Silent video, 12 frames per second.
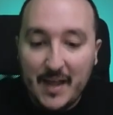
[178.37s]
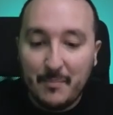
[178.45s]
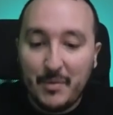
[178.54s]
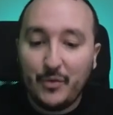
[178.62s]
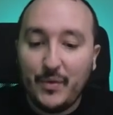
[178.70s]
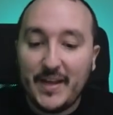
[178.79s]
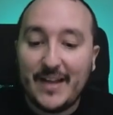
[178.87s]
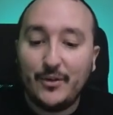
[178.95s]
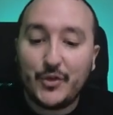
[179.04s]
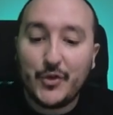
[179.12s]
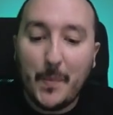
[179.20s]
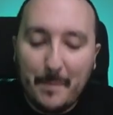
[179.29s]
but we got
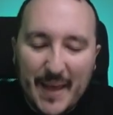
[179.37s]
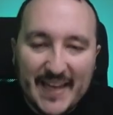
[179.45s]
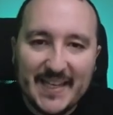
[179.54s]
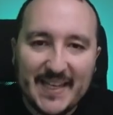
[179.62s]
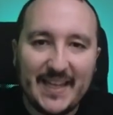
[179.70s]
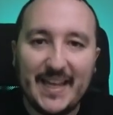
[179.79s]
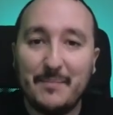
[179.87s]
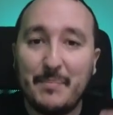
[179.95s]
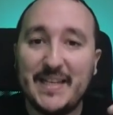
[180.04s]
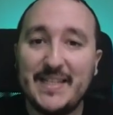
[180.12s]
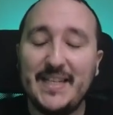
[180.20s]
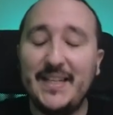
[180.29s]
also pending, and
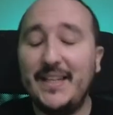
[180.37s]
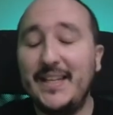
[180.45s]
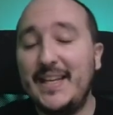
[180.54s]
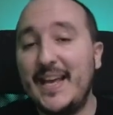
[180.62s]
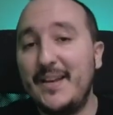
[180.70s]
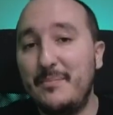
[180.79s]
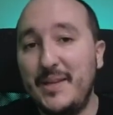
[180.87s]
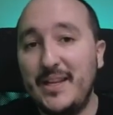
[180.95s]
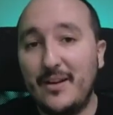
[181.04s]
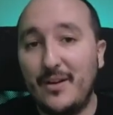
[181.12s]
pending can be